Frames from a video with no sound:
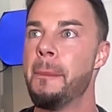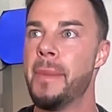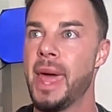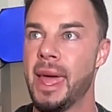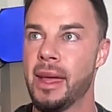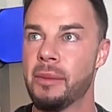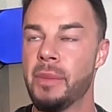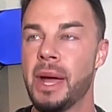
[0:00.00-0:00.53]

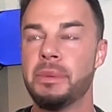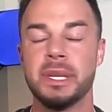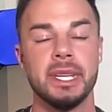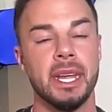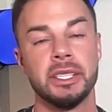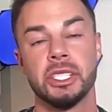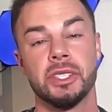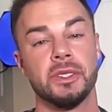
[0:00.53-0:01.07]
man, my
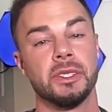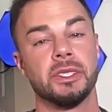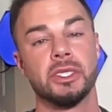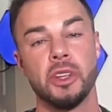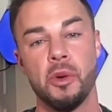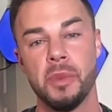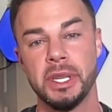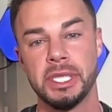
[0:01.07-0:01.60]
potential is
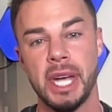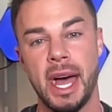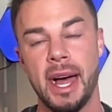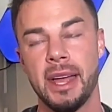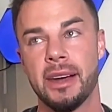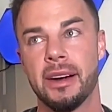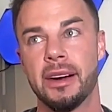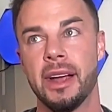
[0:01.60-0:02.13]
so much
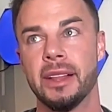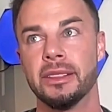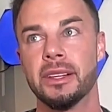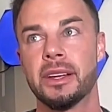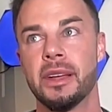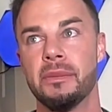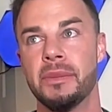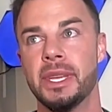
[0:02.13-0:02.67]
higher. And
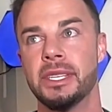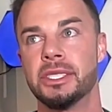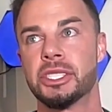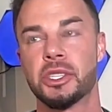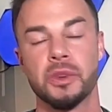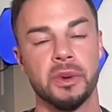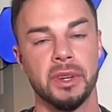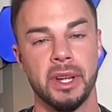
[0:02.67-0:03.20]
look at me
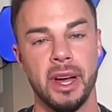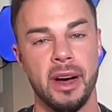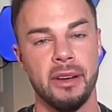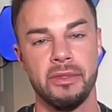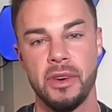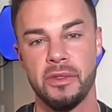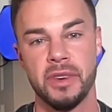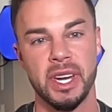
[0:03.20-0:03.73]
screwing
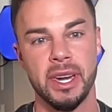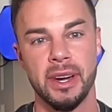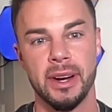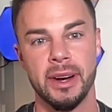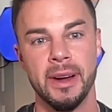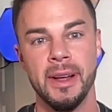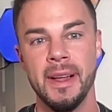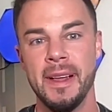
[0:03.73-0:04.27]
off over
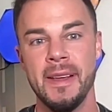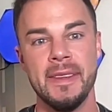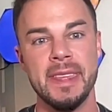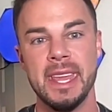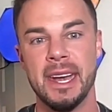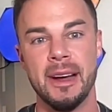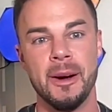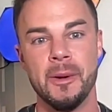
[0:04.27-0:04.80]
here.
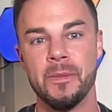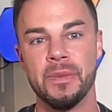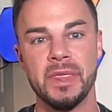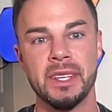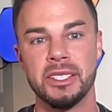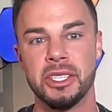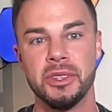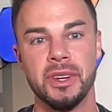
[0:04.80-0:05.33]
You know,
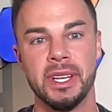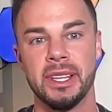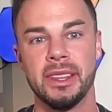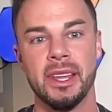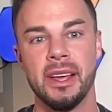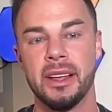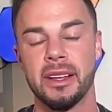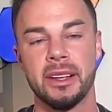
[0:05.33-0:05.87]
doing
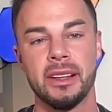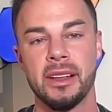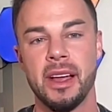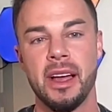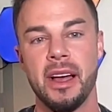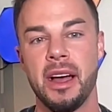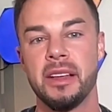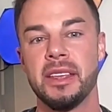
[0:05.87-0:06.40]
the,
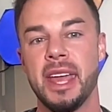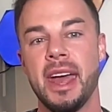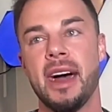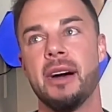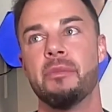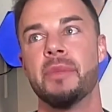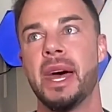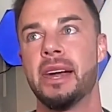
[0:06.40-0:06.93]

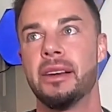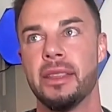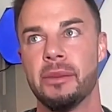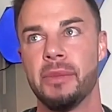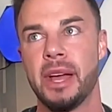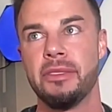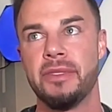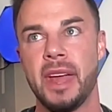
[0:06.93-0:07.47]
I'm better than
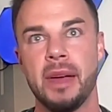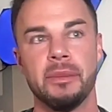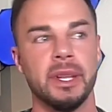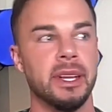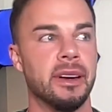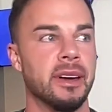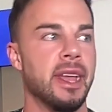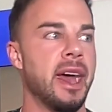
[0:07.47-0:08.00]
my family
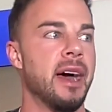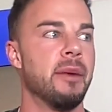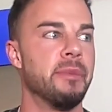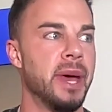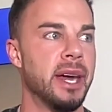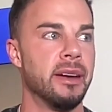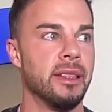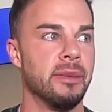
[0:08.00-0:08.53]
or yeah, I'm
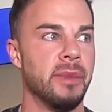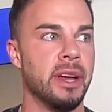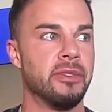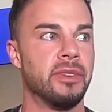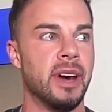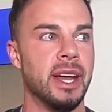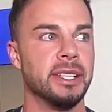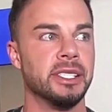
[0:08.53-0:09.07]
better than my
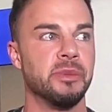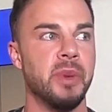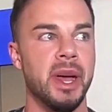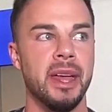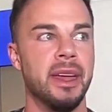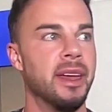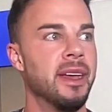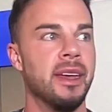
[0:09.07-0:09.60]
friends, but